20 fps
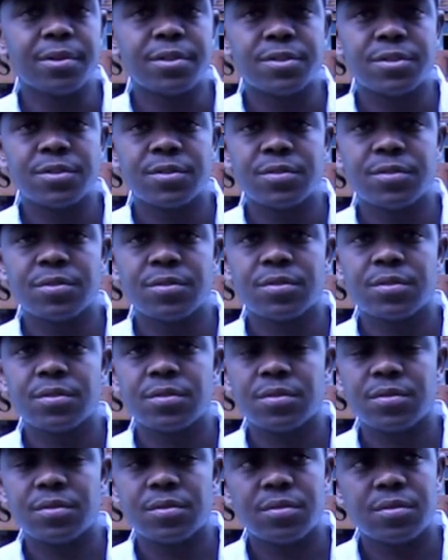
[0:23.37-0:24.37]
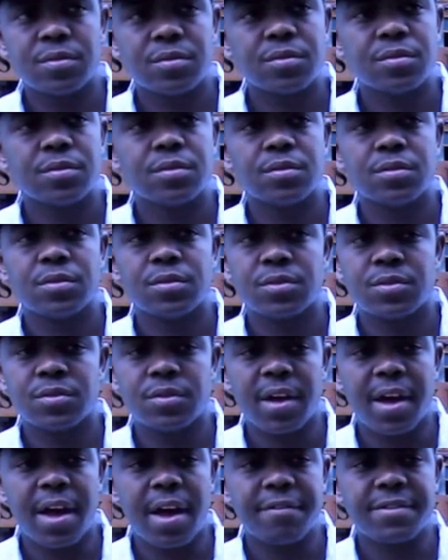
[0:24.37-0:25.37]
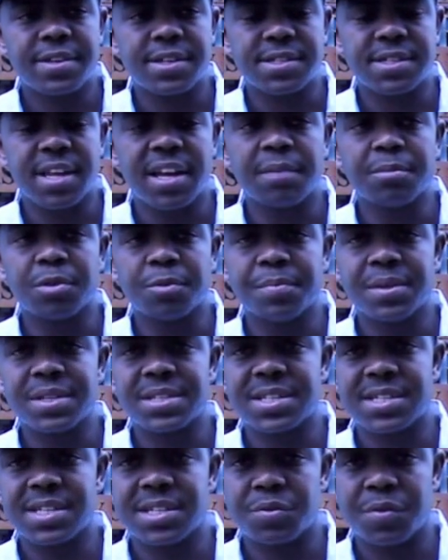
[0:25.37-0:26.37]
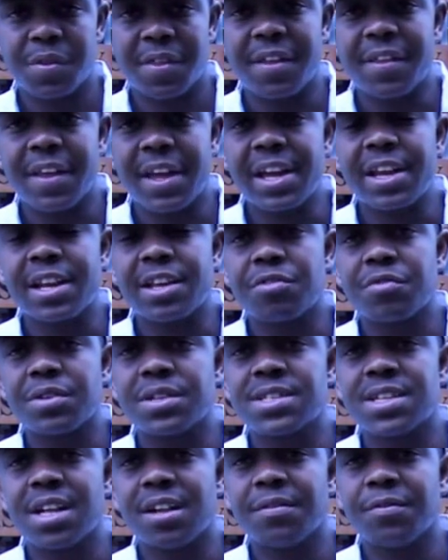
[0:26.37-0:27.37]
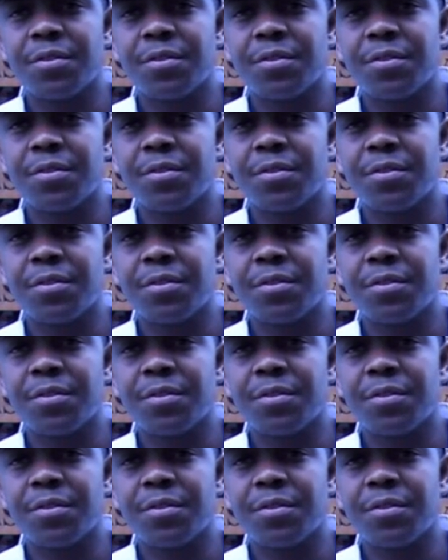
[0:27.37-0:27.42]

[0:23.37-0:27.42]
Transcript: to have sustainable businesses within the industry itself.